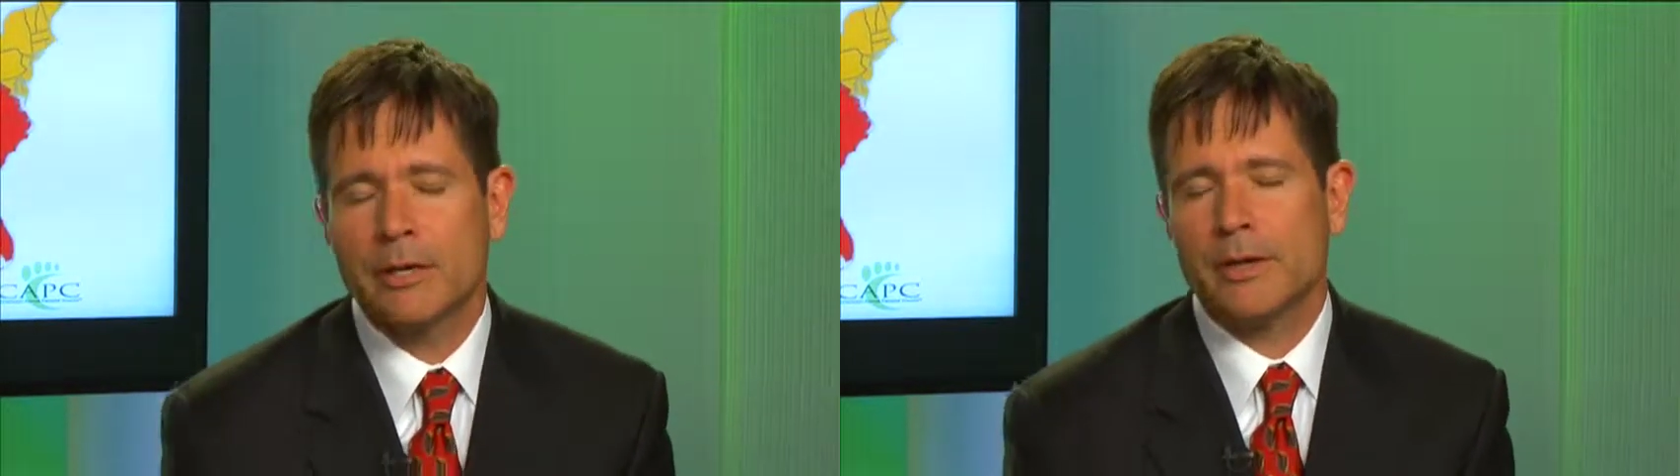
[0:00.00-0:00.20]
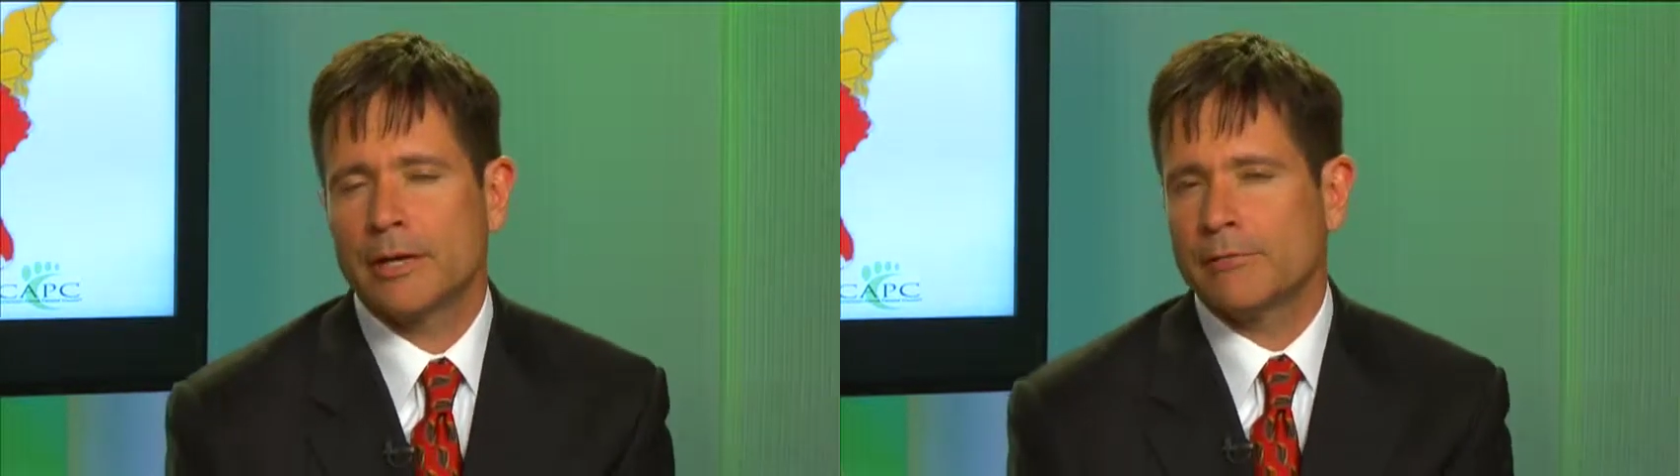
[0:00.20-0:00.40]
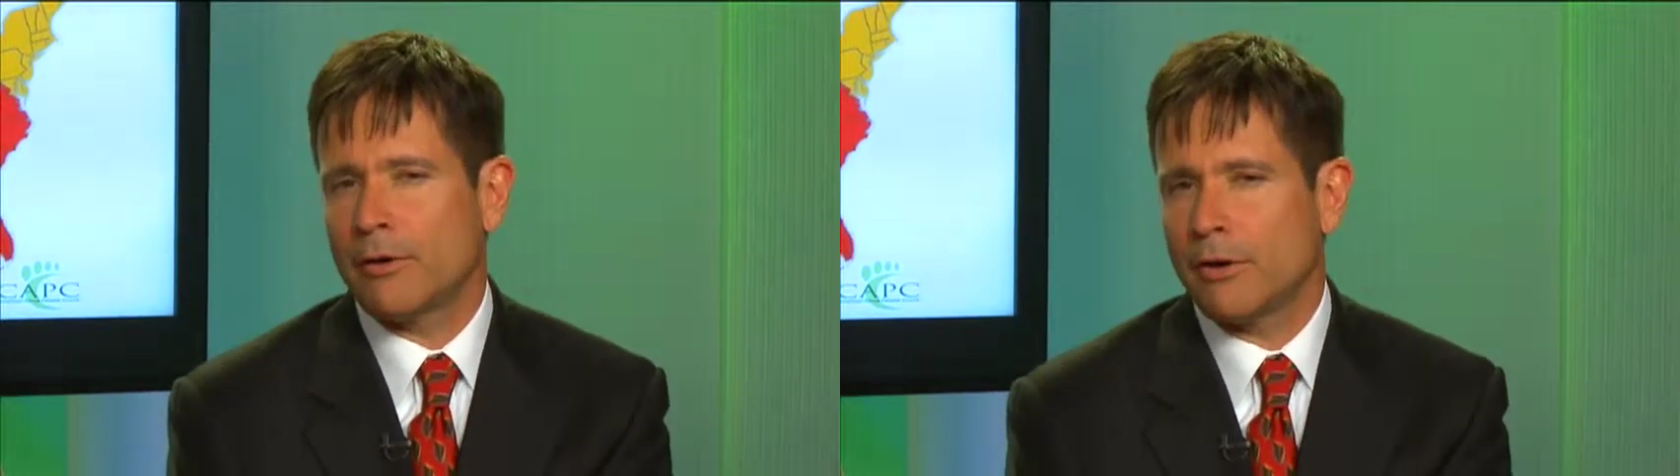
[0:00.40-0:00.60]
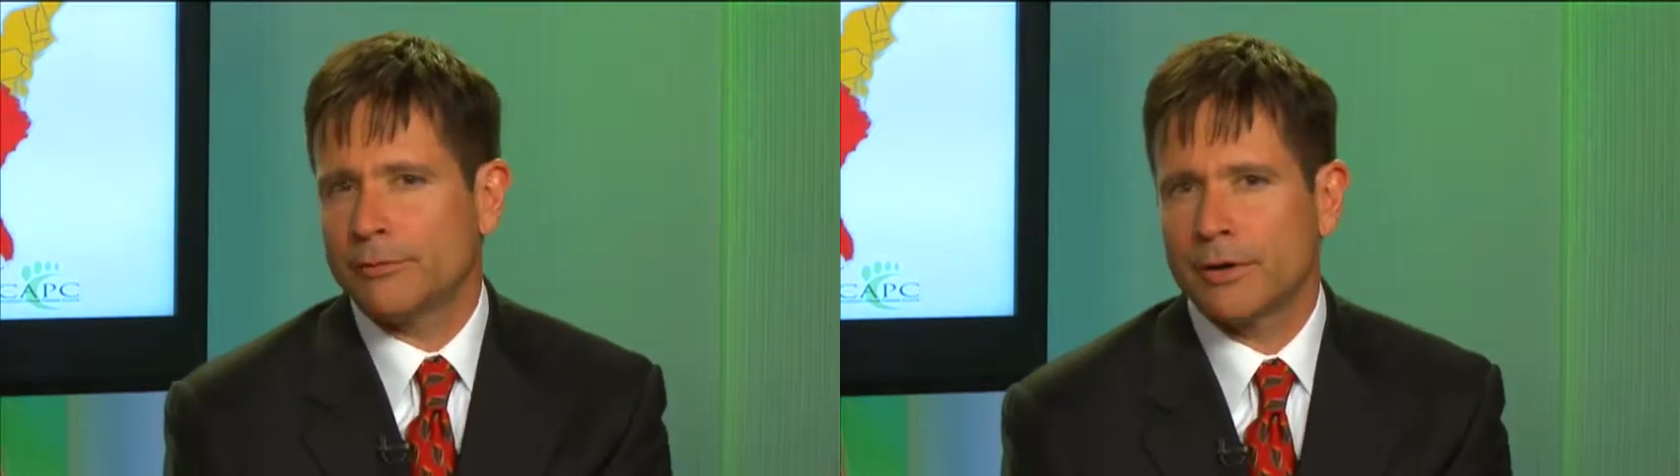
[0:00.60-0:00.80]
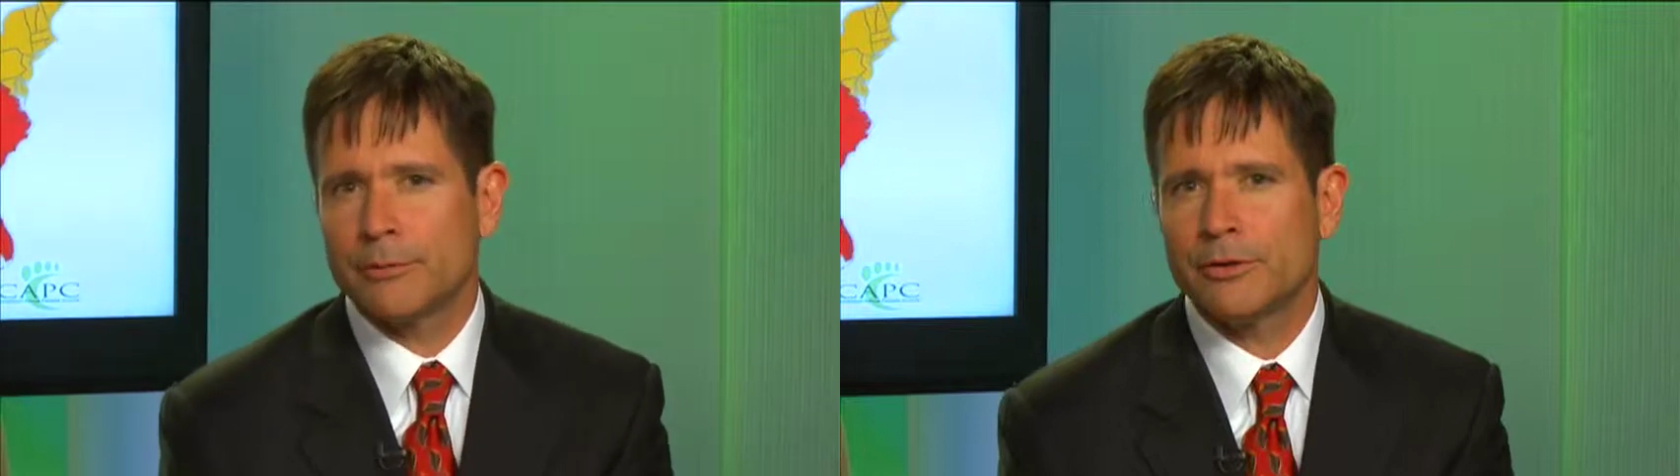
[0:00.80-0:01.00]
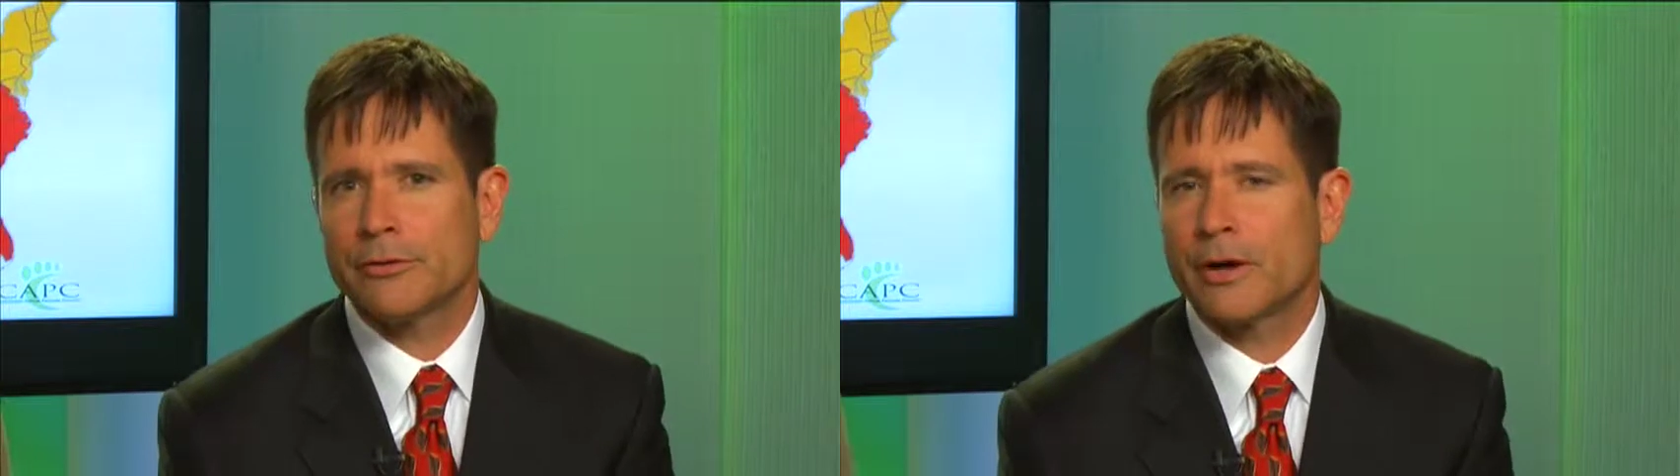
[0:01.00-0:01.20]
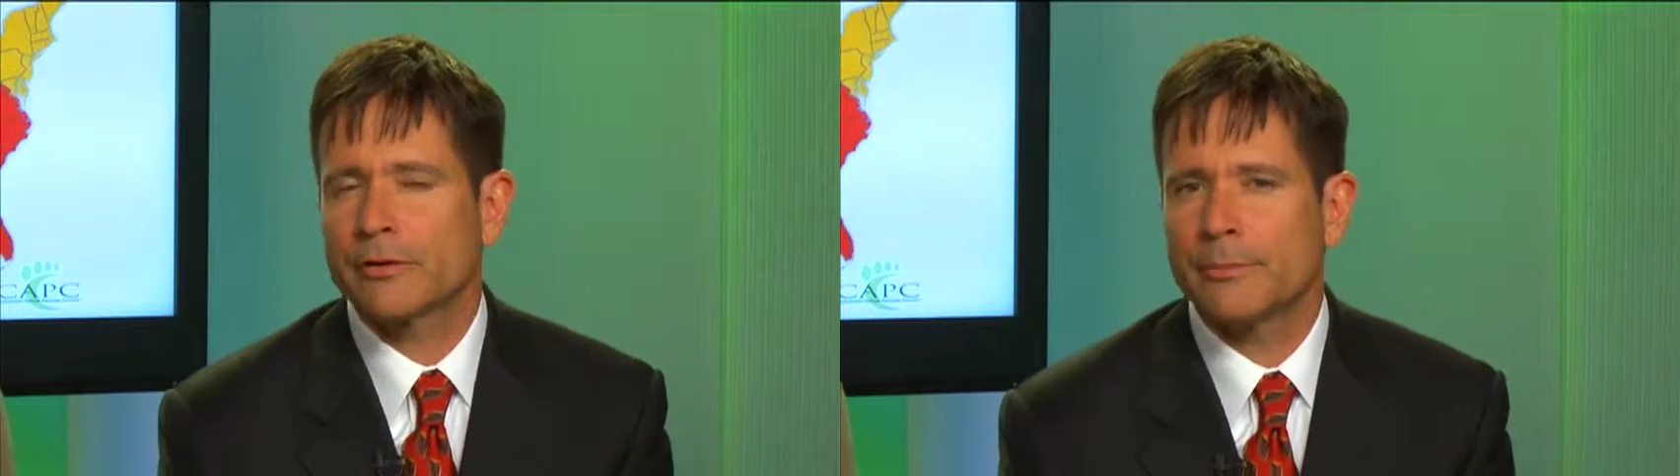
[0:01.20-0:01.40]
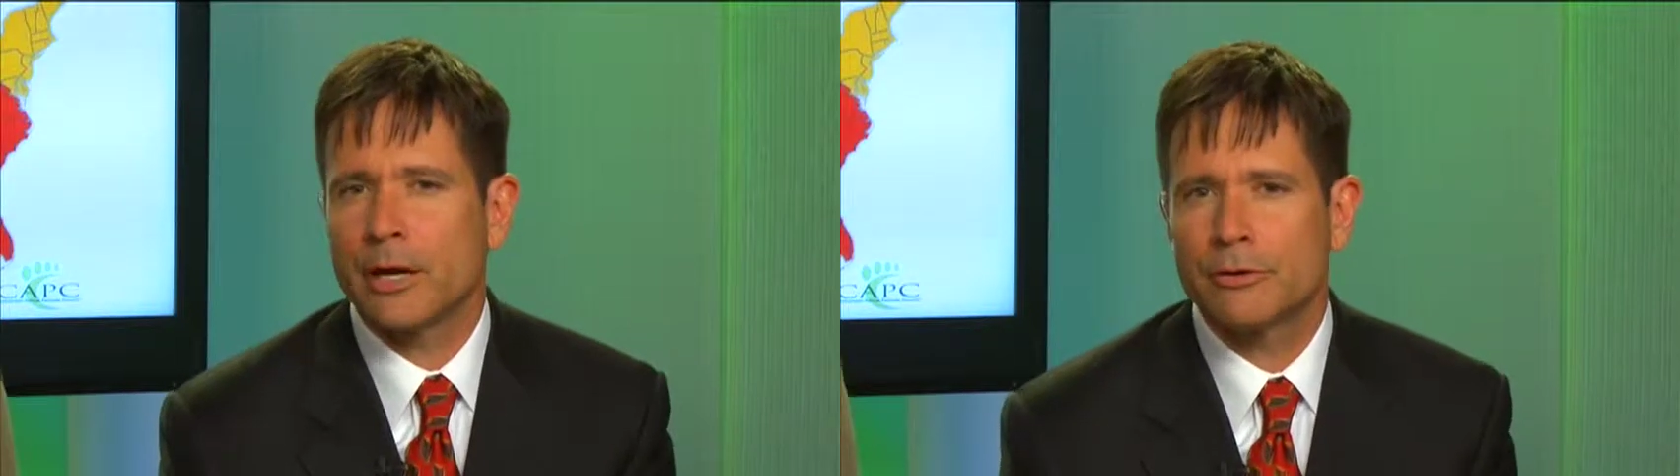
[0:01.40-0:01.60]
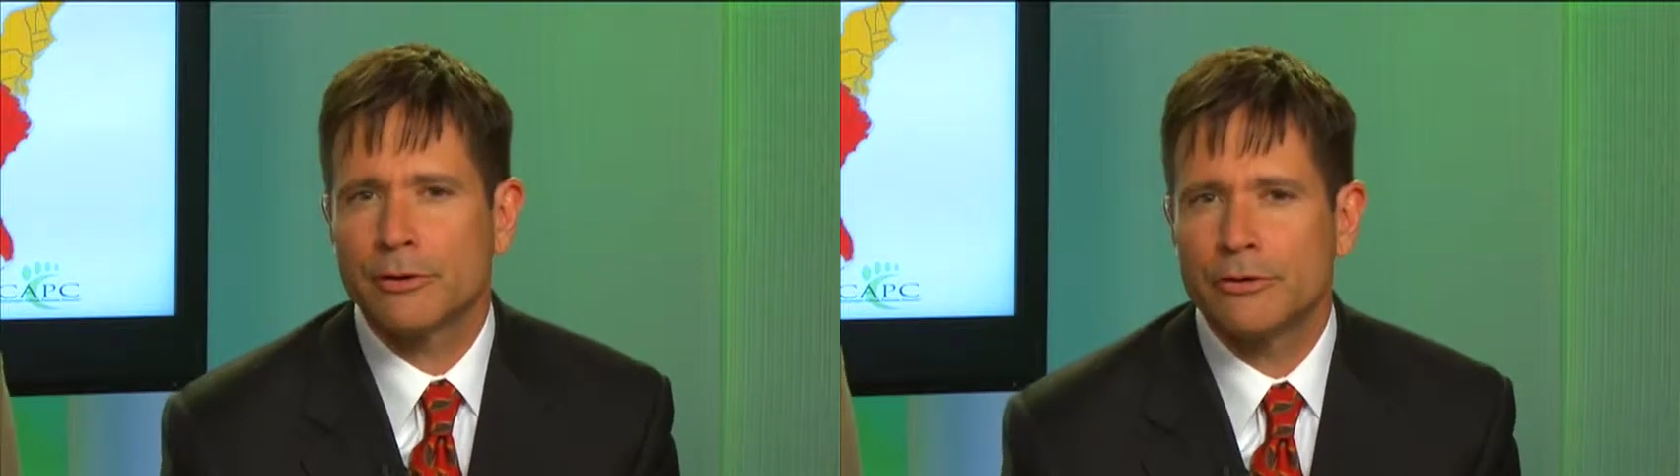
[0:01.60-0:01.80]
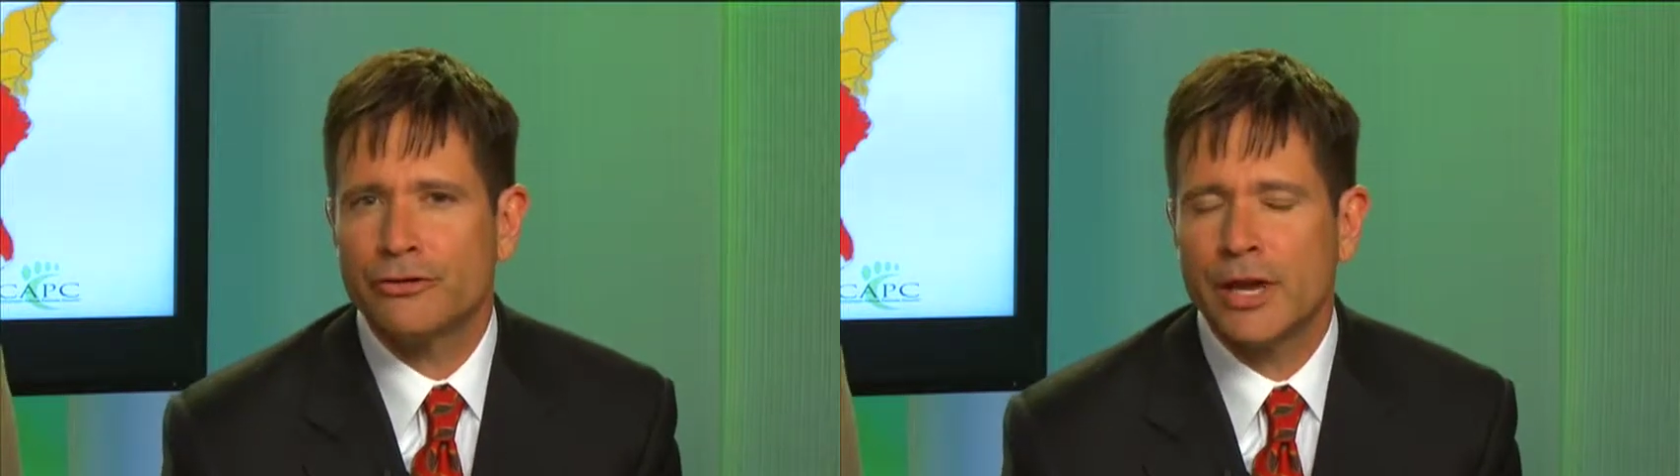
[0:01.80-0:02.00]
That involves, as we talked about,
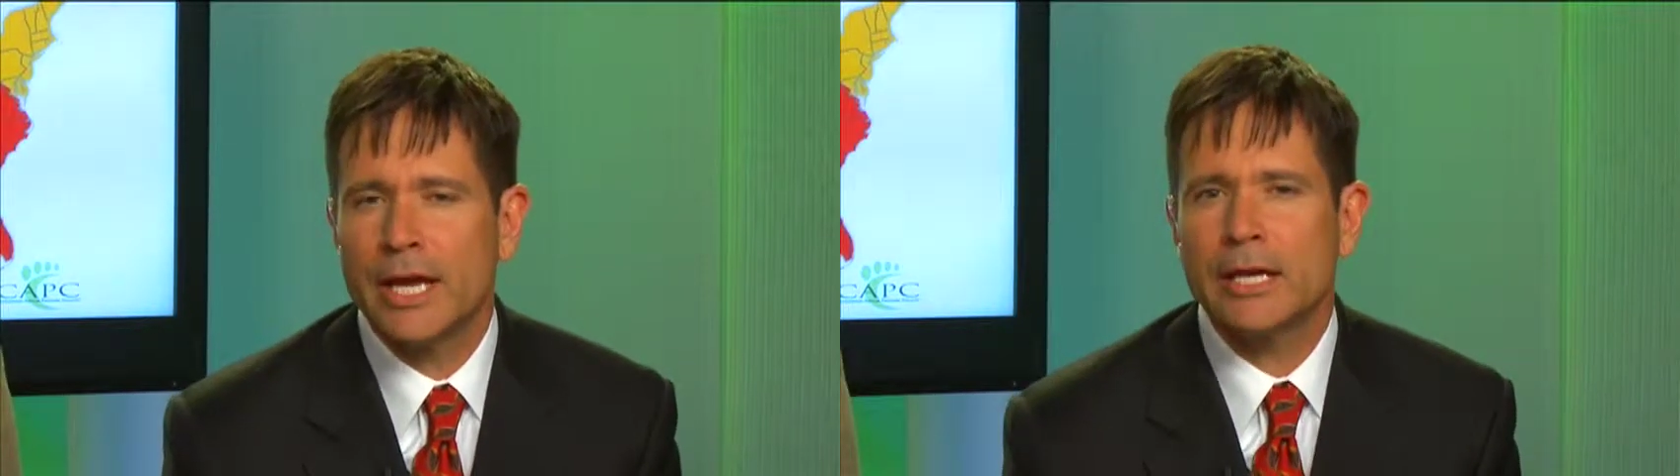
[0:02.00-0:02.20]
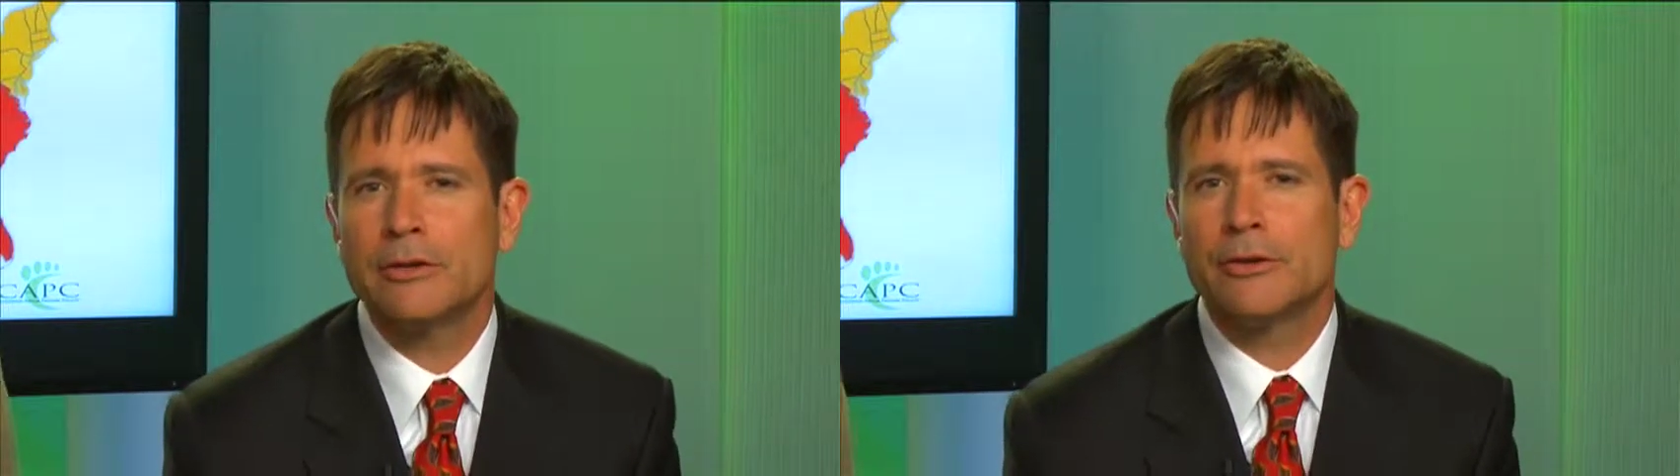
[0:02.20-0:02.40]
good shade,